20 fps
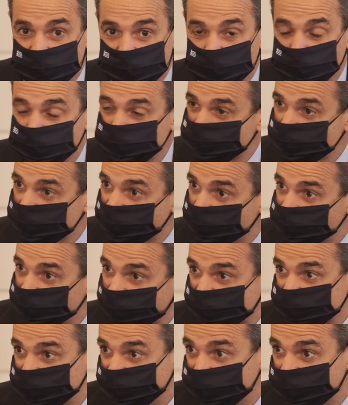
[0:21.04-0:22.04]
pushing up
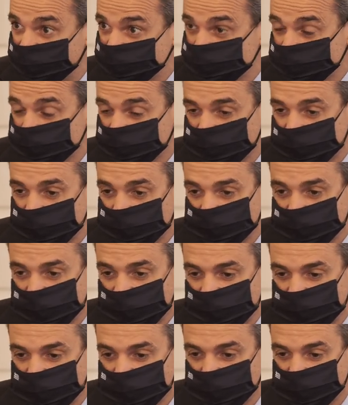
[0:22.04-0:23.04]

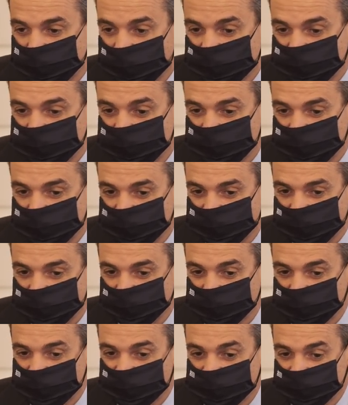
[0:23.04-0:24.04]
vaccination rates.
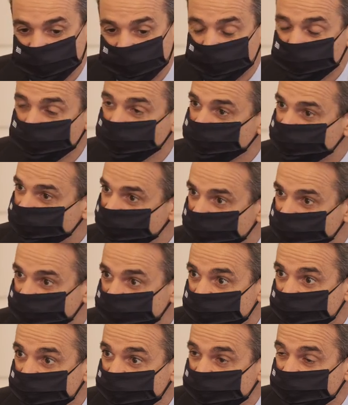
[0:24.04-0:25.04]
We are using
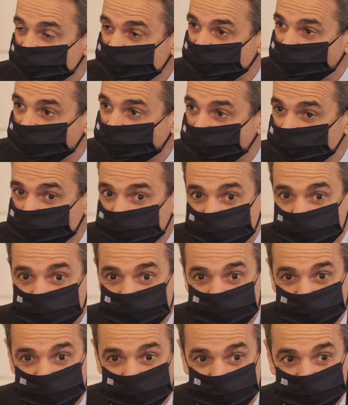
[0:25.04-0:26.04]
all
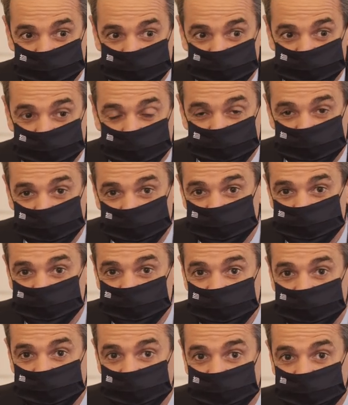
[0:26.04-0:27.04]
tools at our disposal,
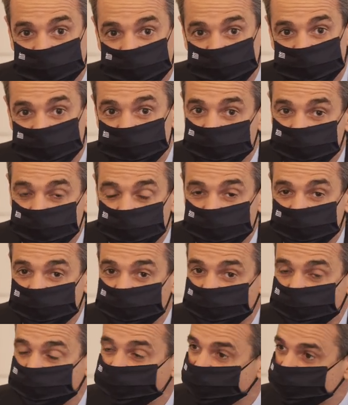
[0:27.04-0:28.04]

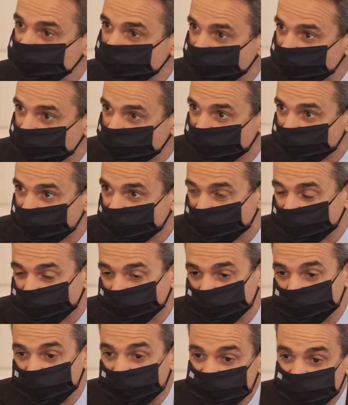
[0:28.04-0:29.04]
including the measure
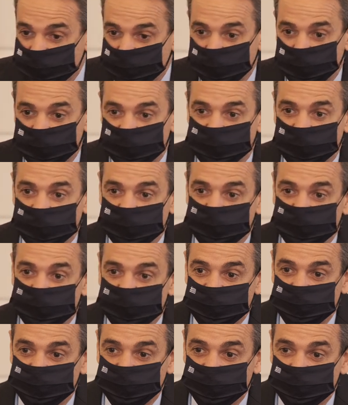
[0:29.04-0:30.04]
of mandatory
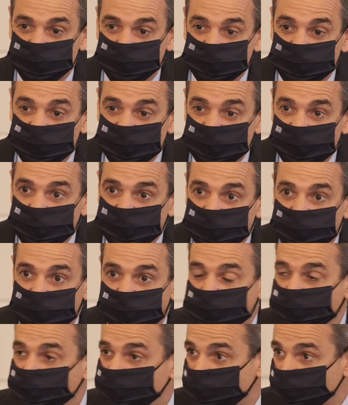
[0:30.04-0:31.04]
vaccinations
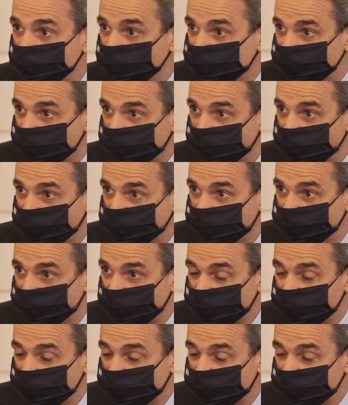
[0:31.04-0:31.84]
for those above